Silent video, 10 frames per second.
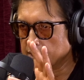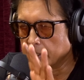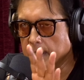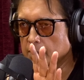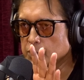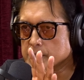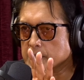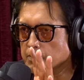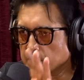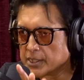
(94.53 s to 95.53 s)
then I was
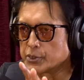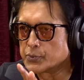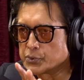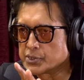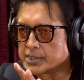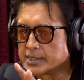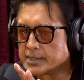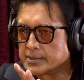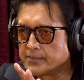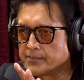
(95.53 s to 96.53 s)
completely rooted here.